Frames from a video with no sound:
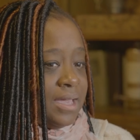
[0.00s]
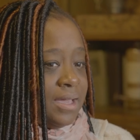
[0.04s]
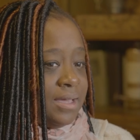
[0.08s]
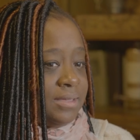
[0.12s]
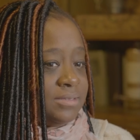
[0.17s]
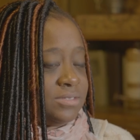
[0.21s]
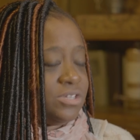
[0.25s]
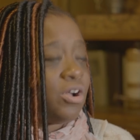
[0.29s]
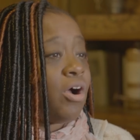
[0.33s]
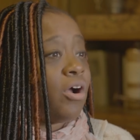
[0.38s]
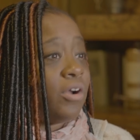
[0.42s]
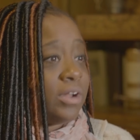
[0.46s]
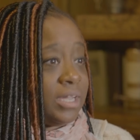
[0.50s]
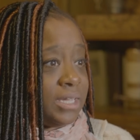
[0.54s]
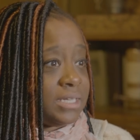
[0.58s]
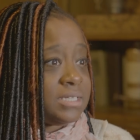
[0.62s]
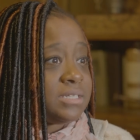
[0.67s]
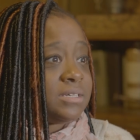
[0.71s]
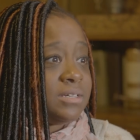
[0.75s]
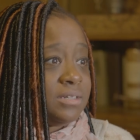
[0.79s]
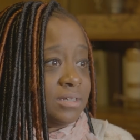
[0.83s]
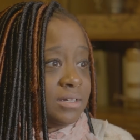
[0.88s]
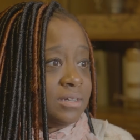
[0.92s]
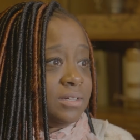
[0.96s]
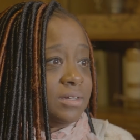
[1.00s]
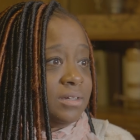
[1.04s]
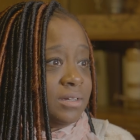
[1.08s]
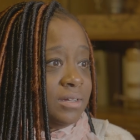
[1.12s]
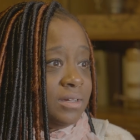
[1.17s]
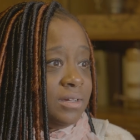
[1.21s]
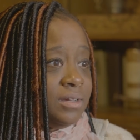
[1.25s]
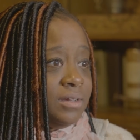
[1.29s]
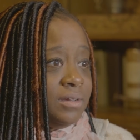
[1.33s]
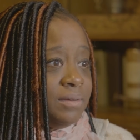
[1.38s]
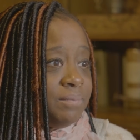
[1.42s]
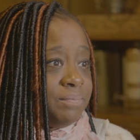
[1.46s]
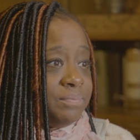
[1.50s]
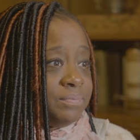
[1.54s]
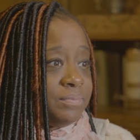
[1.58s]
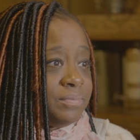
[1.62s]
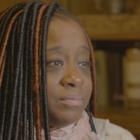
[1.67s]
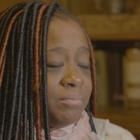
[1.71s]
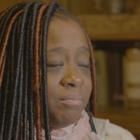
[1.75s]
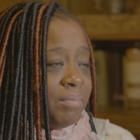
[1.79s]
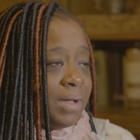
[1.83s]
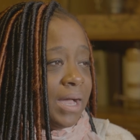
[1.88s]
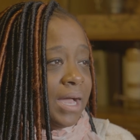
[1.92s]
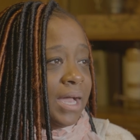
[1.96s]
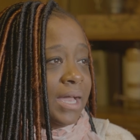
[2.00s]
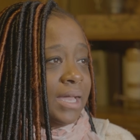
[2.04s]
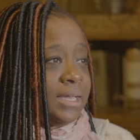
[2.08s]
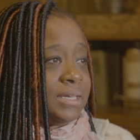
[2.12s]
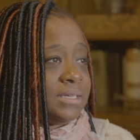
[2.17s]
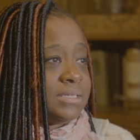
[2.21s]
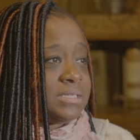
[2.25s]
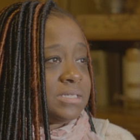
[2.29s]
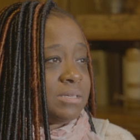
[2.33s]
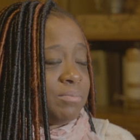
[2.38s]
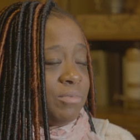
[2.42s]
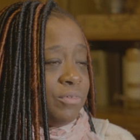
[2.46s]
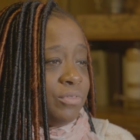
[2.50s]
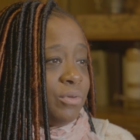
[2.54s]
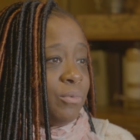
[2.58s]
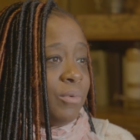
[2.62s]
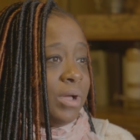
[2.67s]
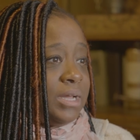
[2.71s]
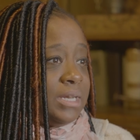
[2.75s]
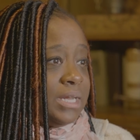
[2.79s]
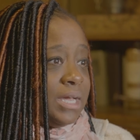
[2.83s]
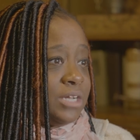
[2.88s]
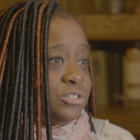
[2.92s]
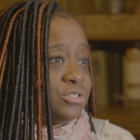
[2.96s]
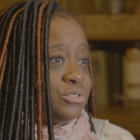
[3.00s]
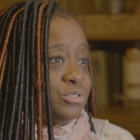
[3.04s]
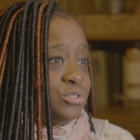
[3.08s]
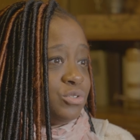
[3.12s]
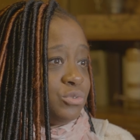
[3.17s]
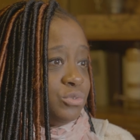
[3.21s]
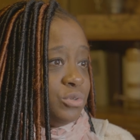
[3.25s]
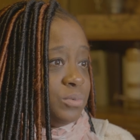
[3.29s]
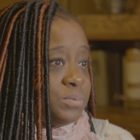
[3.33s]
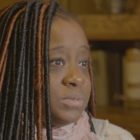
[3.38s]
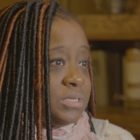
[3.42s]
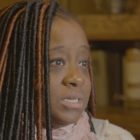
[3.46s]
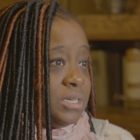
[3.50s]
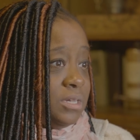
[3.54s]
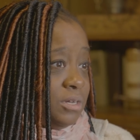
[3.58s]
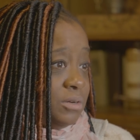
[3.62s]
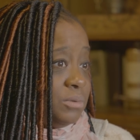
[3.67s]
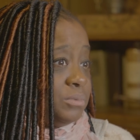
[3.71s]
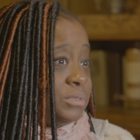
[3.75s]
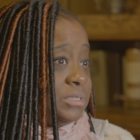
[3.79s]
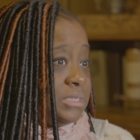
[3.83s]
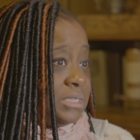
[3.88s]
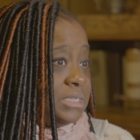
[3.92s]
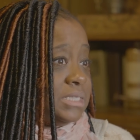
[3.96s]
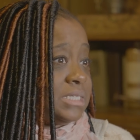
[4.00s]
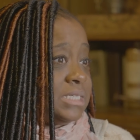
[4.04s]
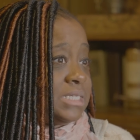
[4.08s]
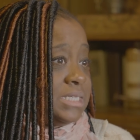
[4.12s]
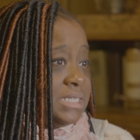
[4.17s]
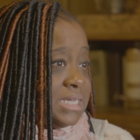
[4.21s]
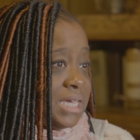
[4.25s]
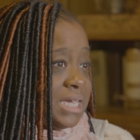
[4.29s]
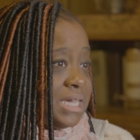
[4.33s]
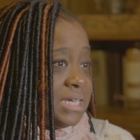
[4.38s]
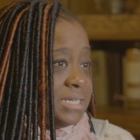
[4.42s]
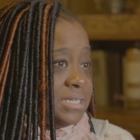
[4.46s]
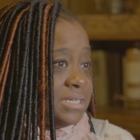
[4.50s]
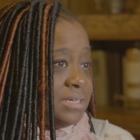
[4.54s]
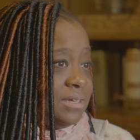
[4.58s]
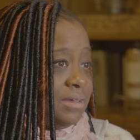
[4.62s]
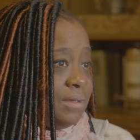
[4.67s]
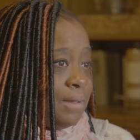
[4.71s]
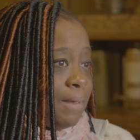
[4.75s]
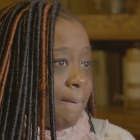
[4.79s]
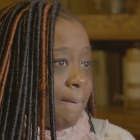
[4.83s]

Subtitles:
a target by some of the white nationalist groups here within the state.